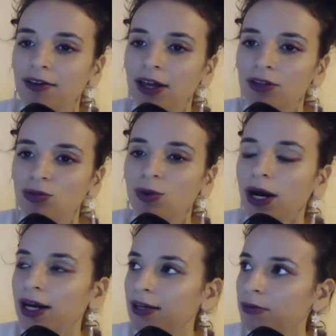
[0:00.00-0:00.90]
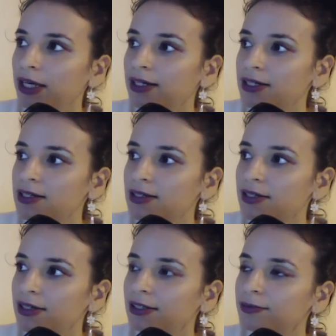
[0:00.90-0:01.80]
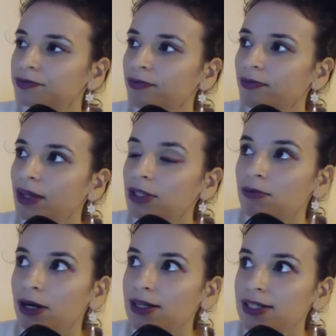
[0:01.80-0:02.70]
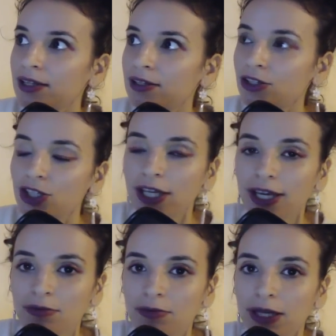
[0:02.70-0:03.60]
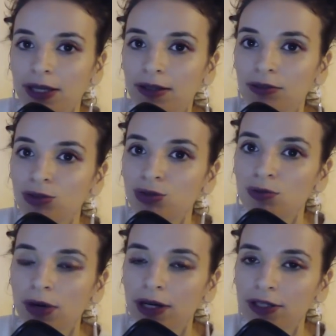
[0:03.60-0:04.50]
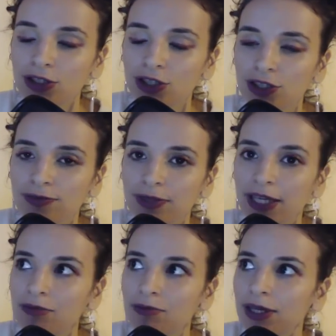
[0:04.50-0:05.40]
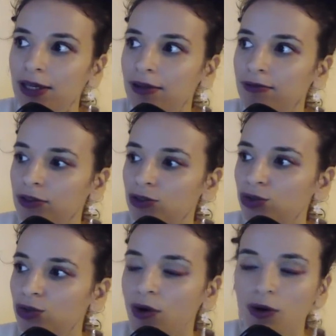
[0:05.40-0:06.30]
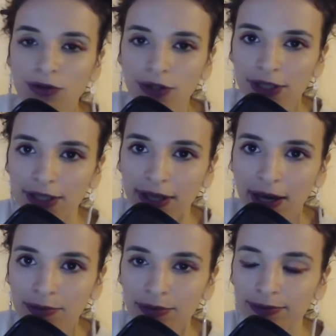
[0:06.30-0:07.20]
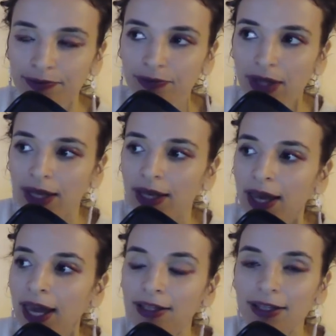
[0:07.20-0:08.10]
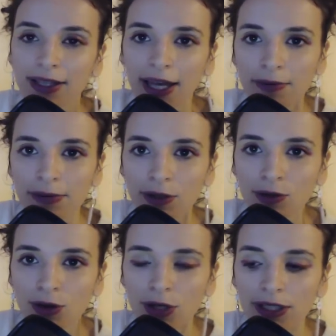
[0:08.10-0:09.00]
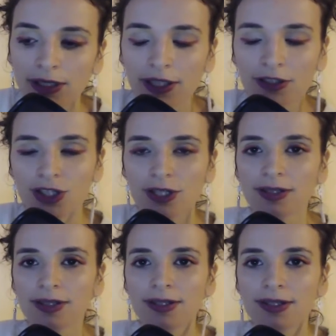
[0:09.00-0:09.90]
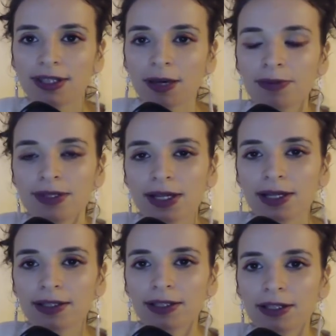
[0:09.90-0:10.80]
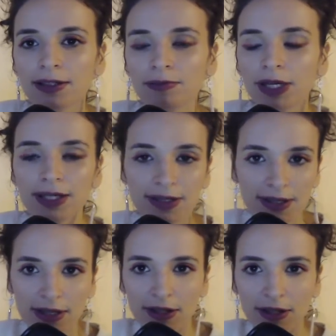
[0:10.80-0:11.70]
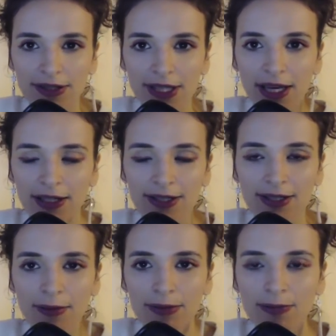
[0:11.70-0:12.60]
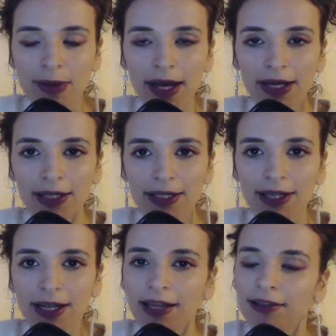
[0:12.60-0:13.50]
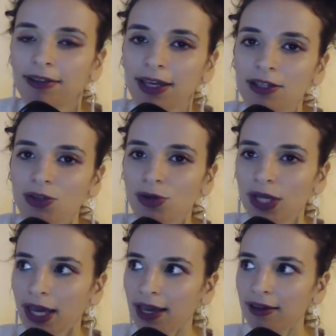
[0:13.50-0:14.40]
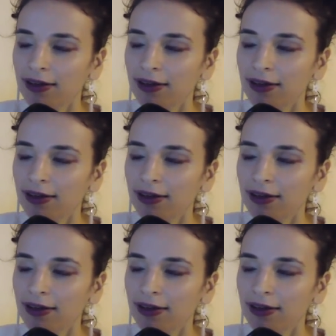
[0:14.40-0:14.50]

And why? Because the Mars energy can be too much, can be too over the top. And in Capricorn, it just steps a little, because it's an earth sign, it steps back a little and thinks, okay,